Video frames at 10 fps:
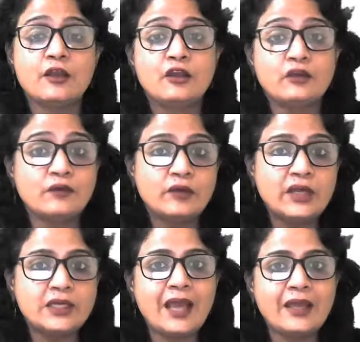If you
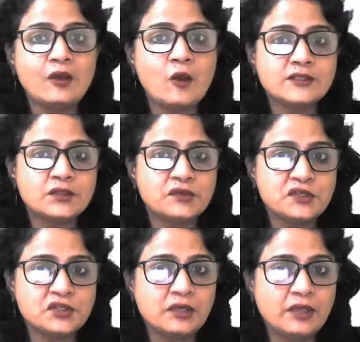need higher
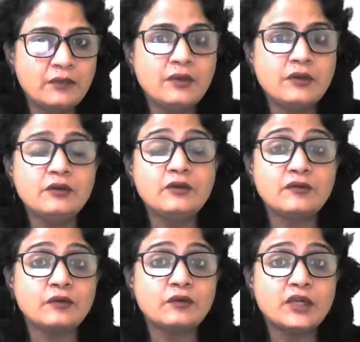concentration level,
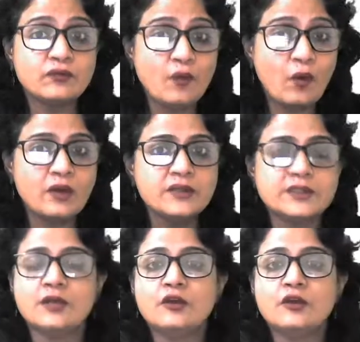if you need focus,